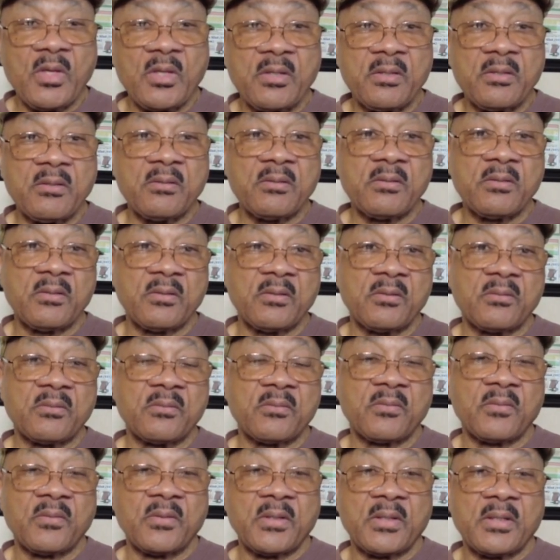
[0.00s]
You know.
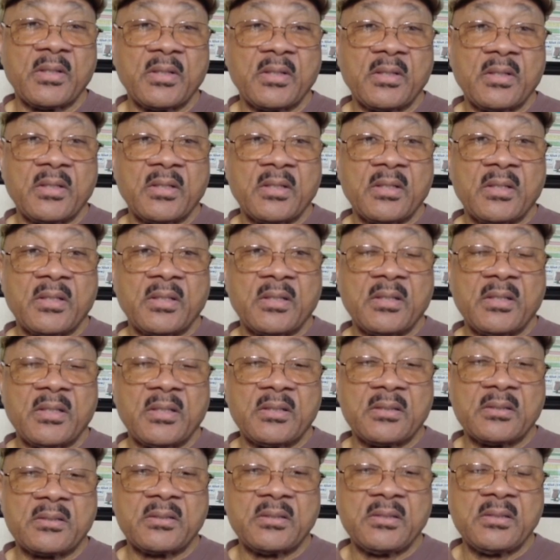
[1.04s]

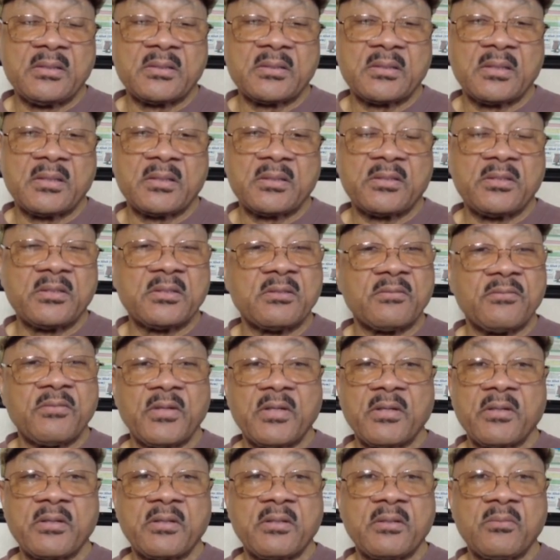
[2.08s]
Now, she's a
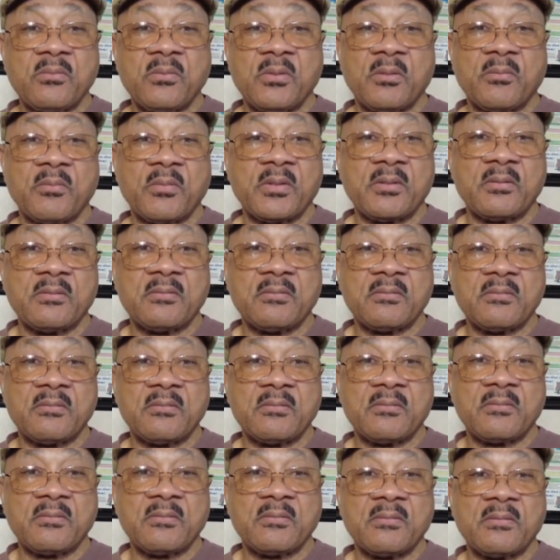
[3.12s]
very good woman.
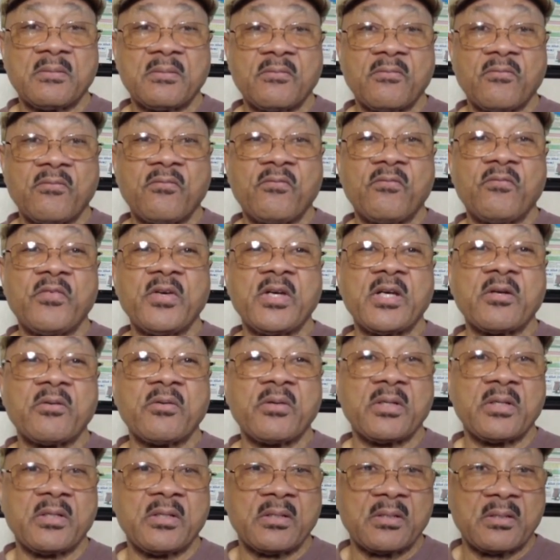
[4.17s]

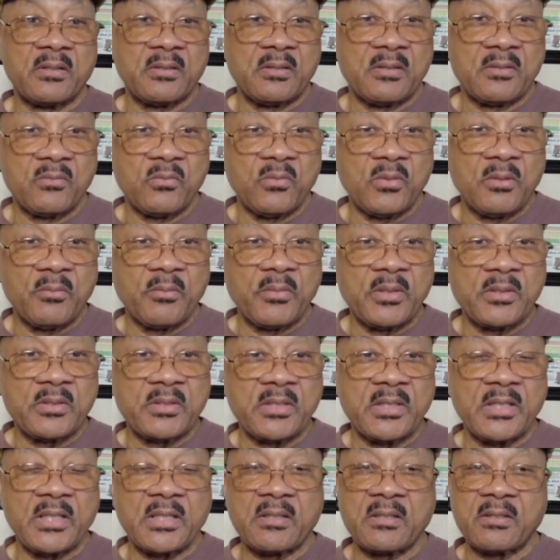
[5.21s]
Very good woman. She's
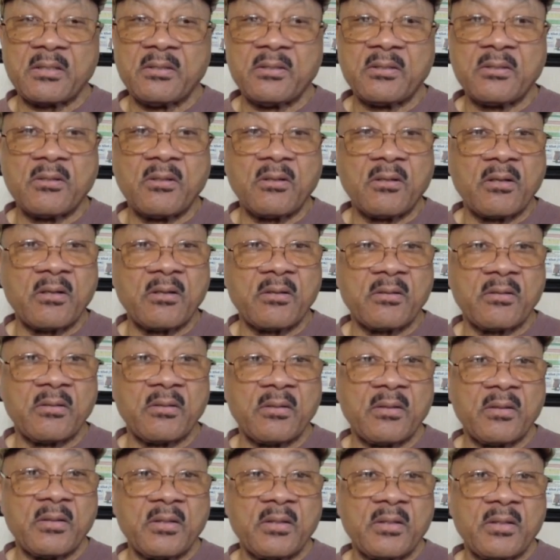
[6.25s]
got a good heart.
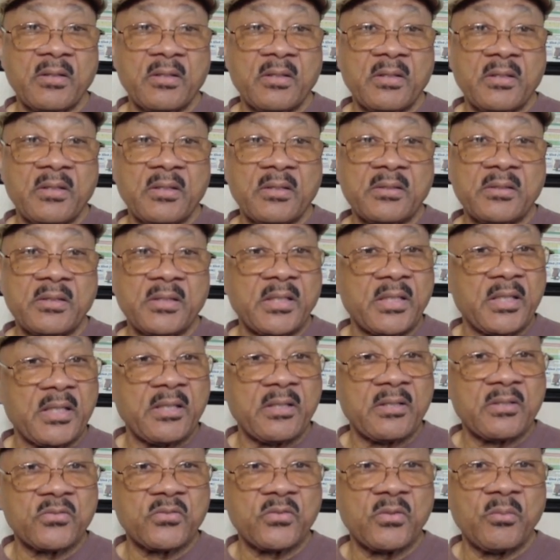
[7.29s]
She
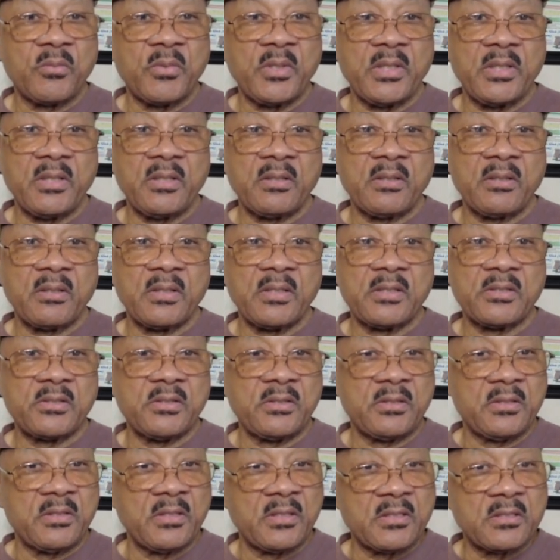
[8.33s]
cares for me, and she
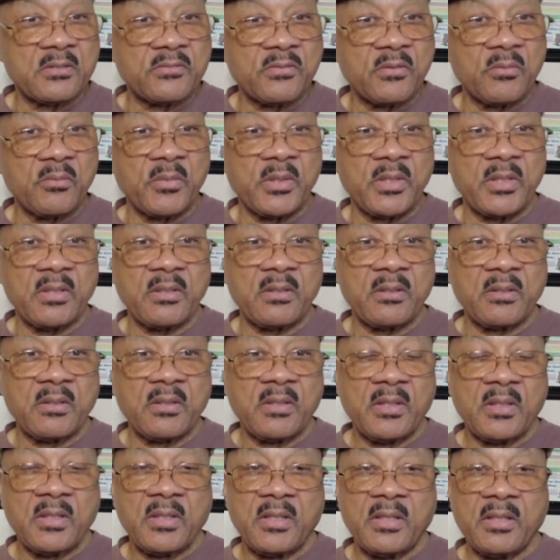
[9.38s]
does for me.
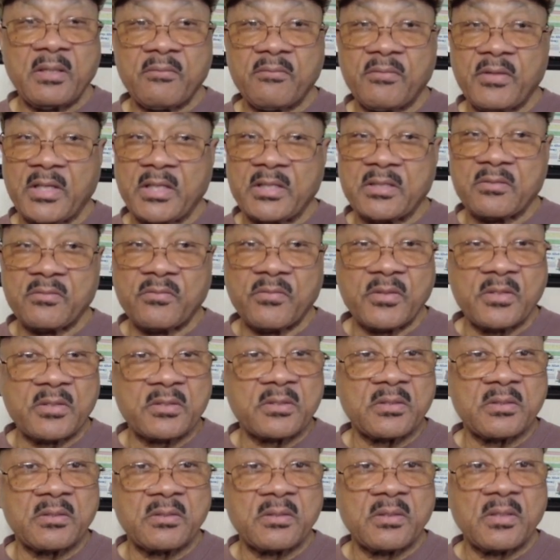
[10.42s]
And vice
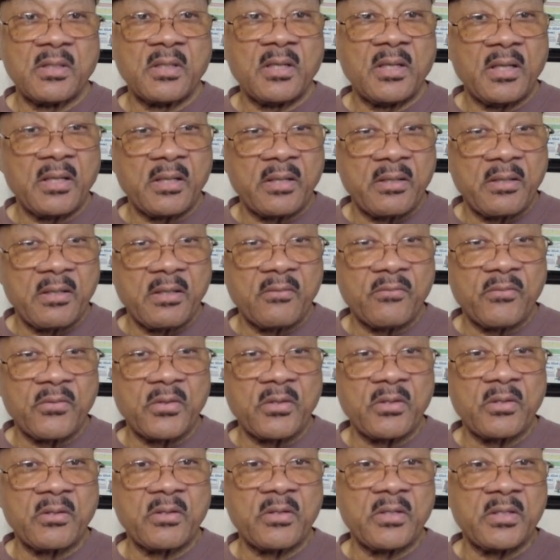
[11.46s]
versa. I care for
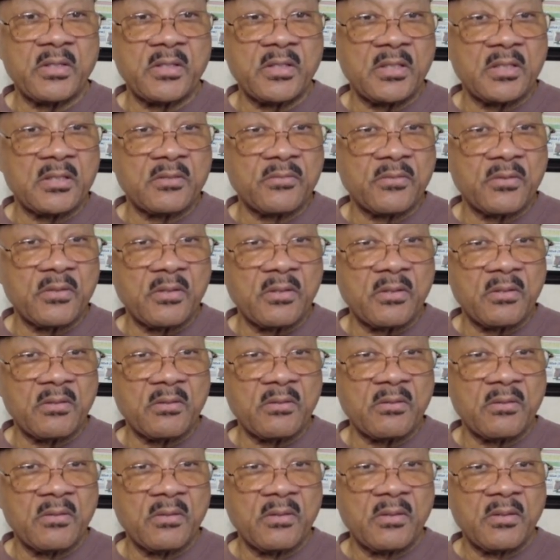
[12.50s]
her and does for her.
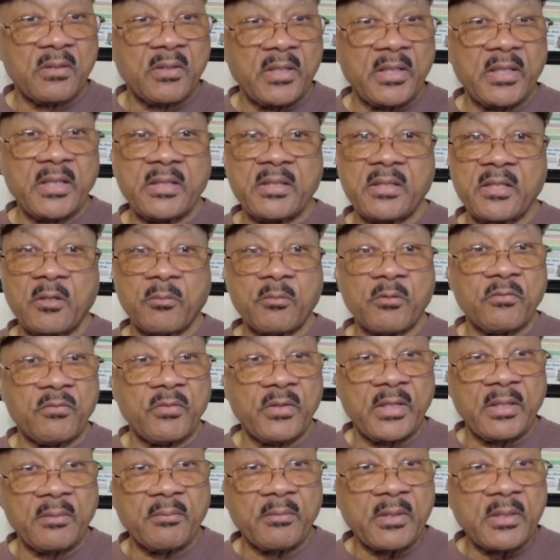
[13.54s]
And help
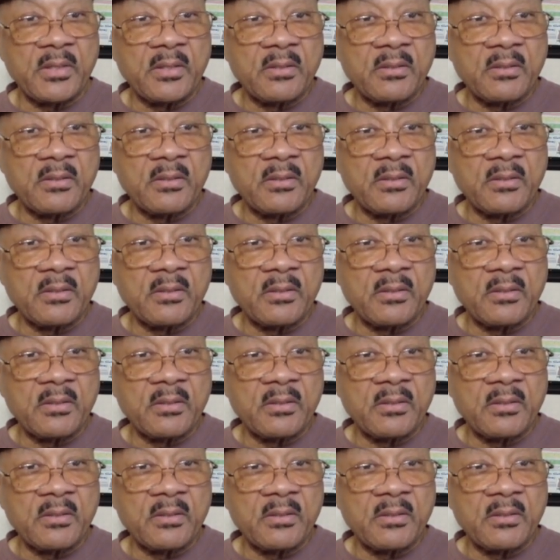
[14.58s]
family